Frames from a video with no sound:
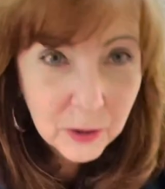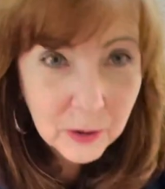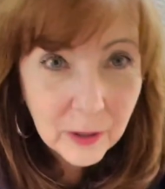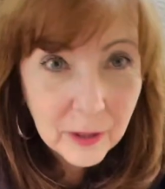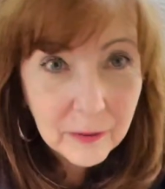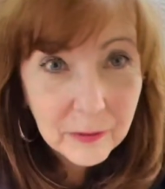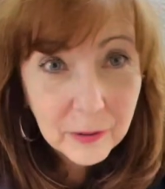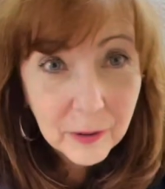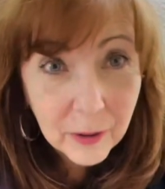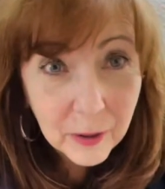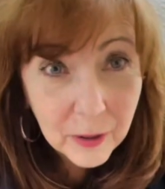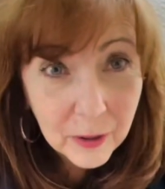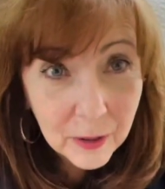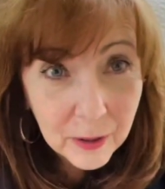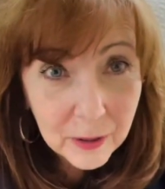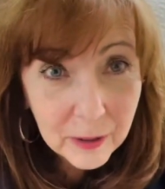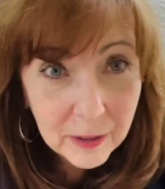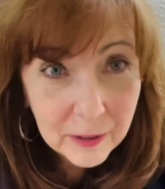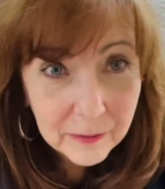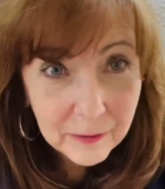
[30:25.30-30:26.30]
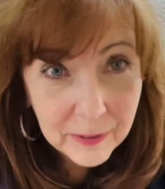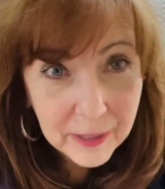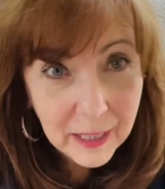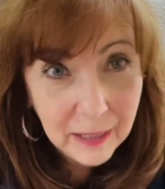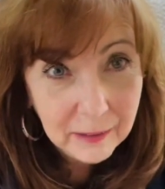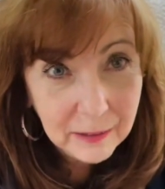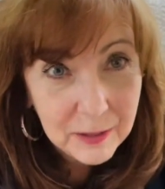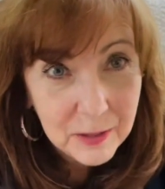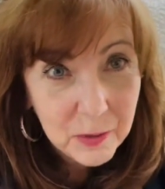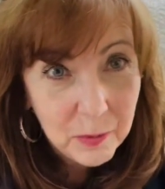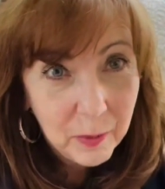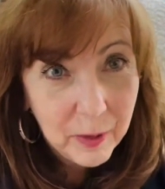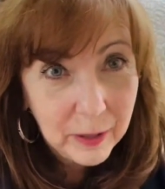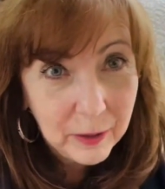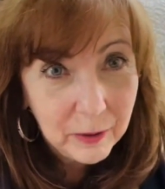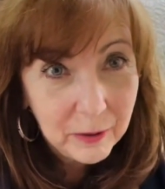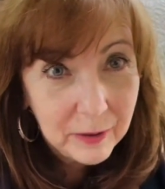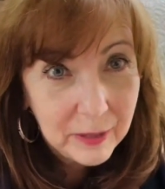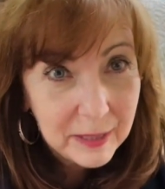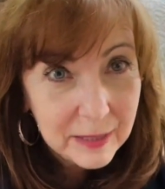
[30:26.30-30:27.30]
of her vanilla
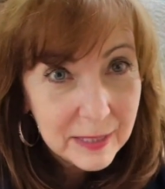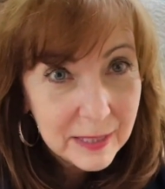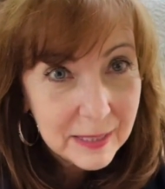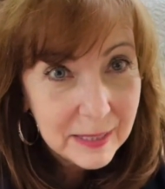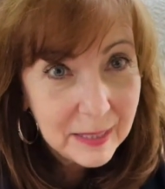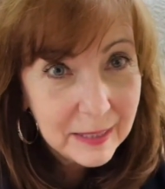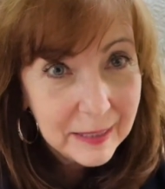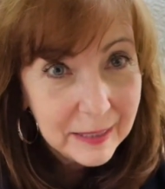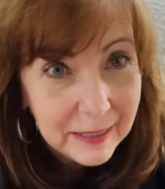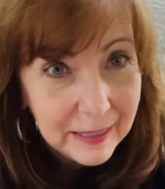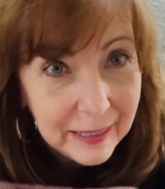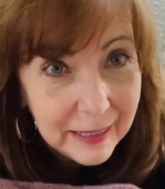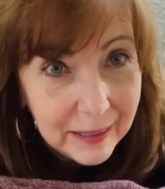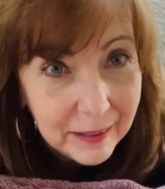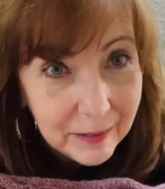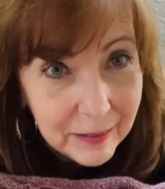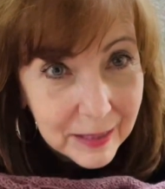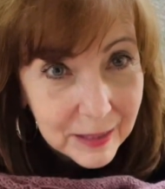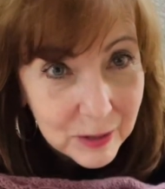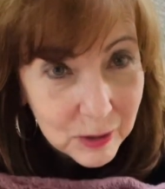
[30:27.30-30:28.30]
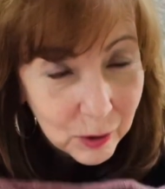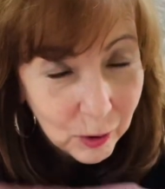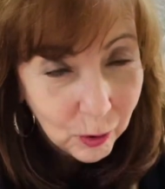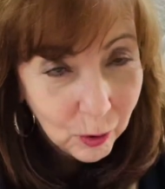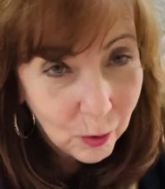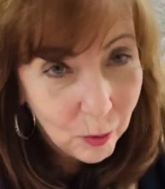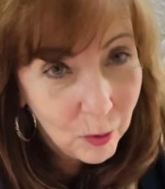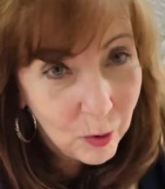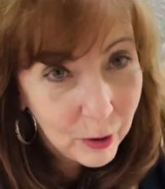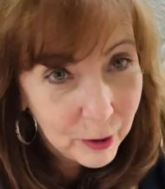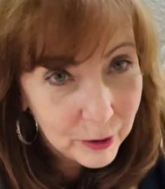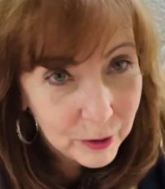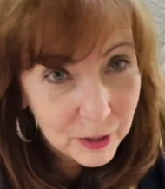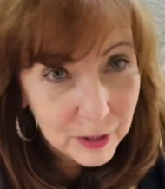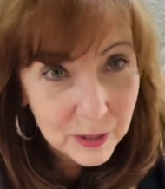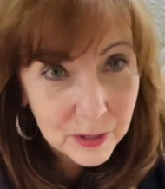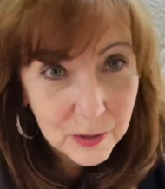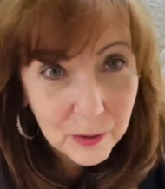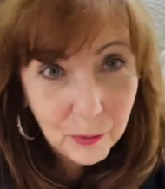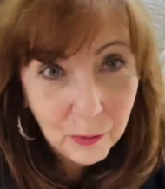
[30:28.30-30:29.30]
sweater that's done in this
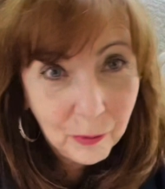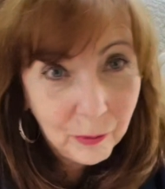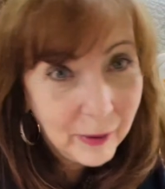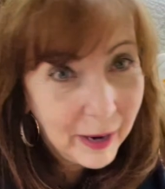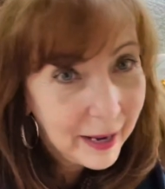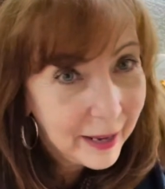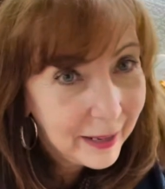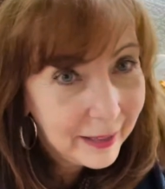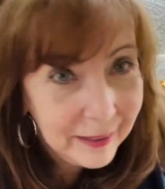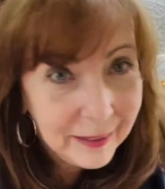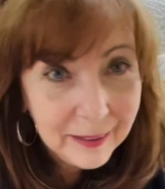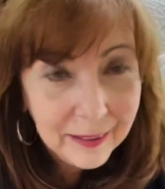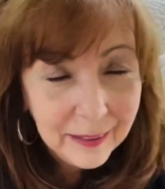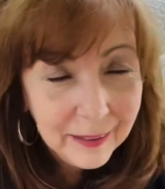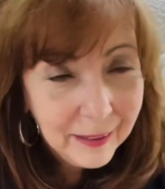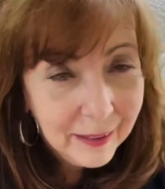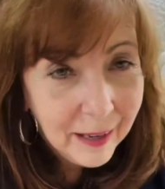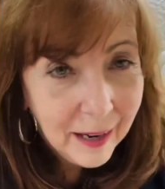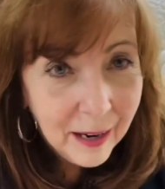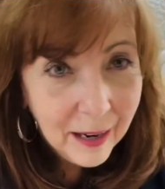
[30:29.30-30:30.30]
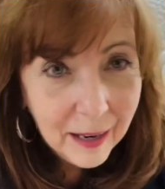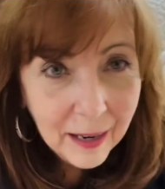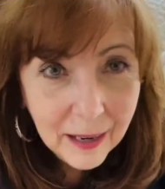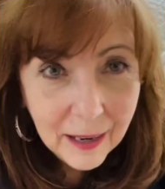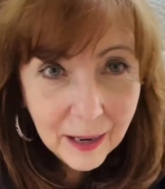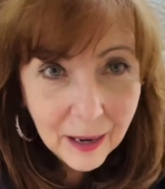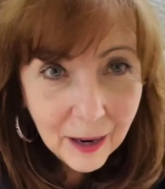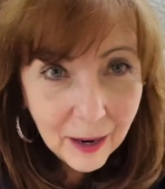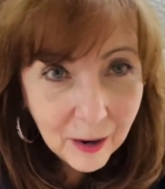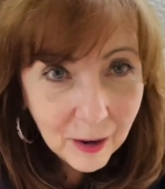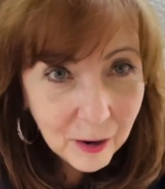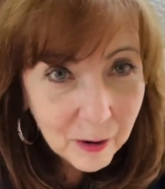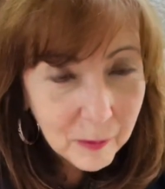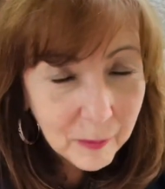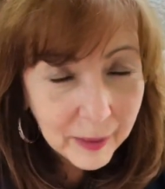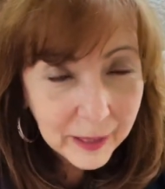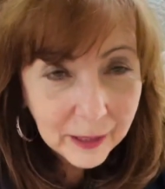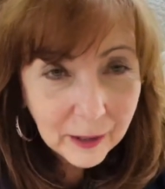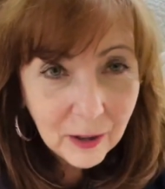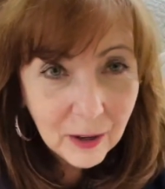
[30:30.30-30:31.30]
gorgeous red. Oh
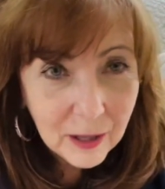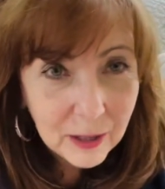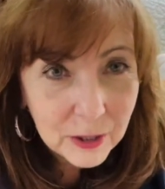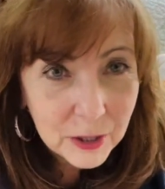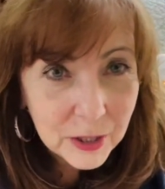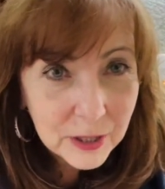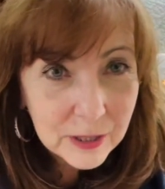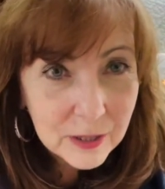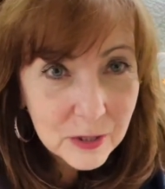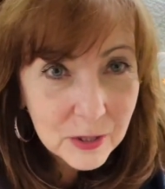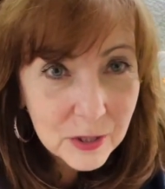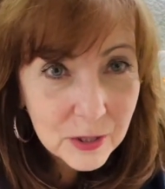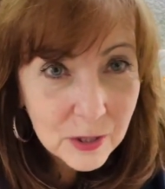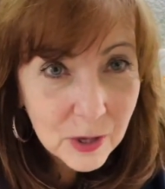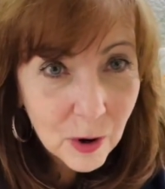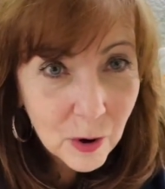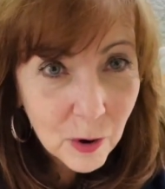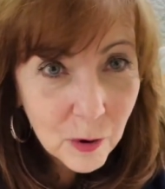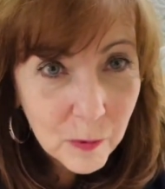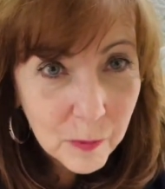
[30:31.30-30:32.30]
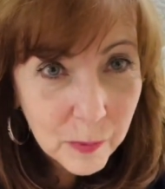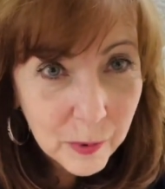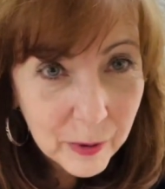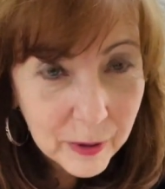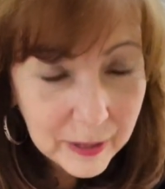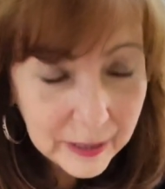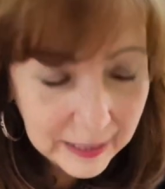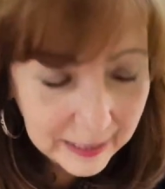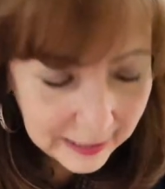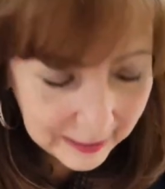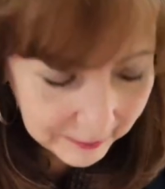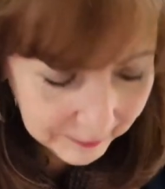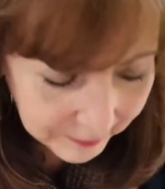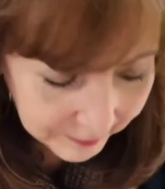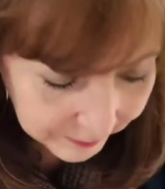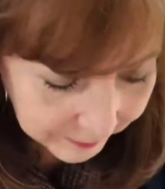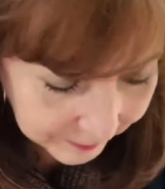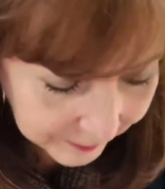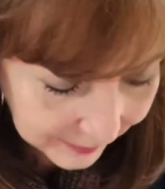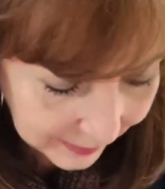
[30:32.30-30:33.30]
my gosh, it's so pretty.
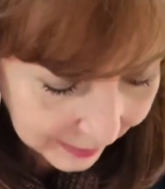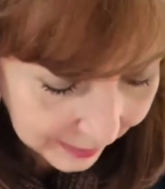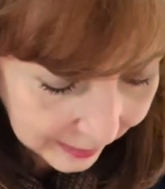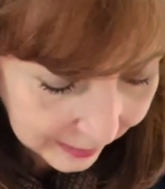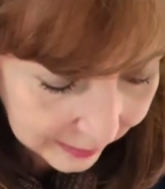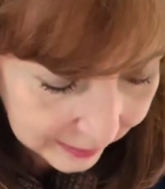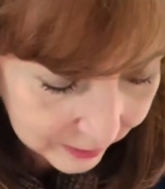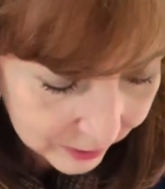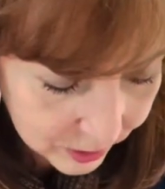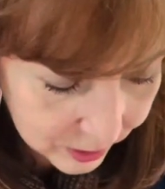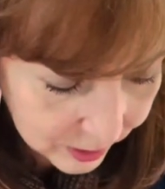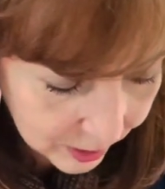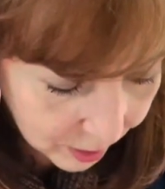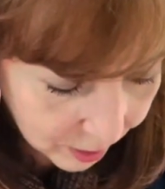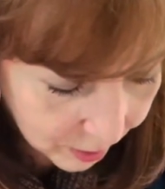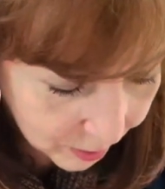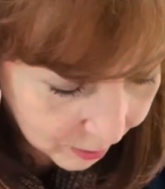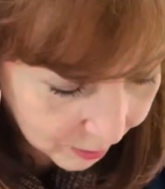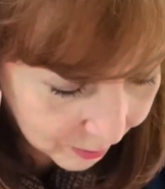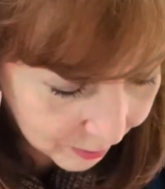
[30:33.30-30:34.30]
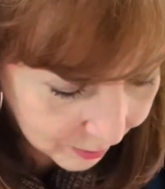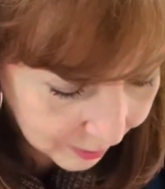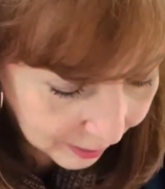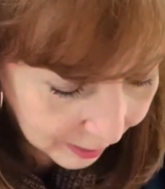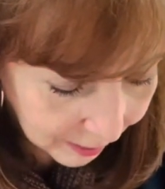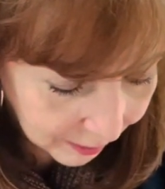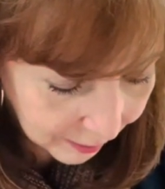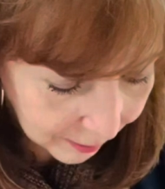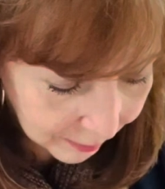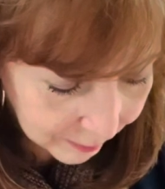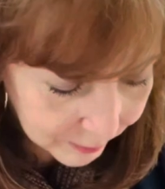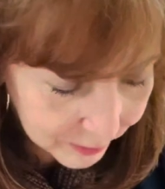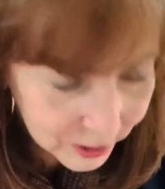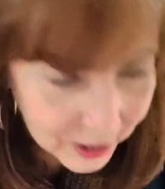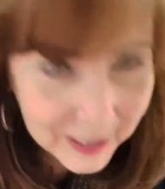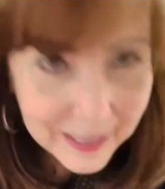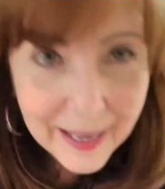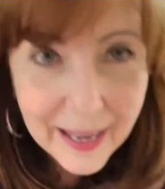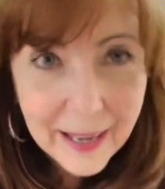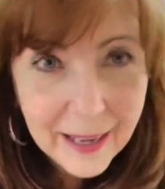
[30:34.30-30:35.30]
And so um,
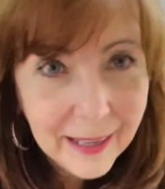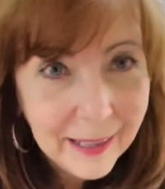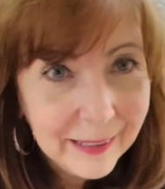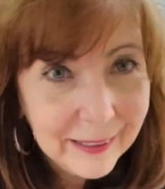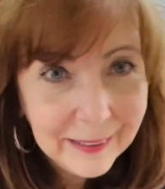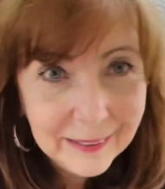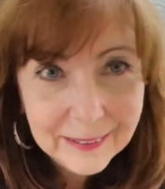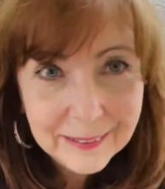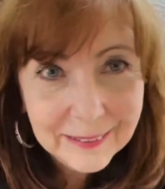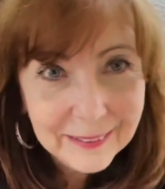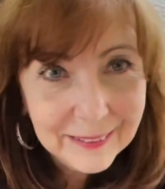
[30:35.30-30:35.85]
she had it,